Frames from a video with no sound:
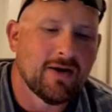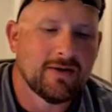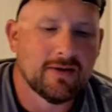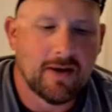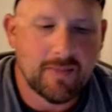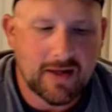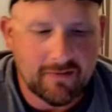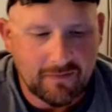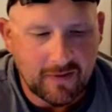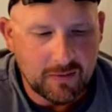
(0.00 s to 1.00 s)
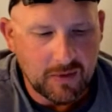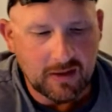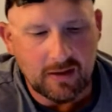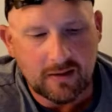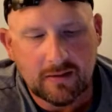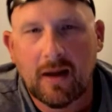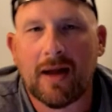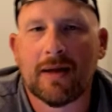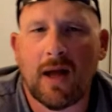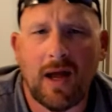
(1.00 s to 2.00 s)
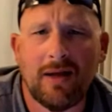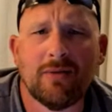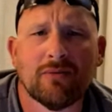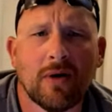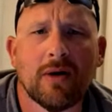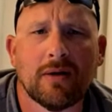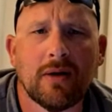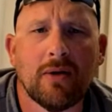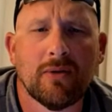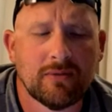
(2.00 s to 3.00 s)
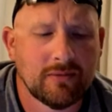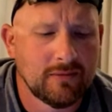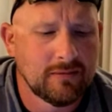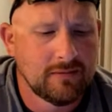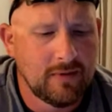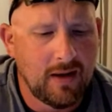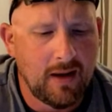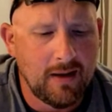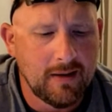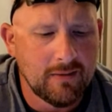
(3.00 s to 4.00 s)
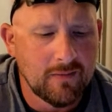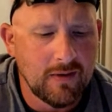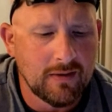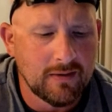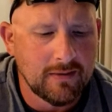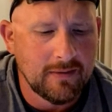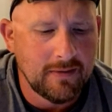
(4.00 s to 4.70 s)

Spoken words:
You're not making fun of me there. I can run, yo. I can run.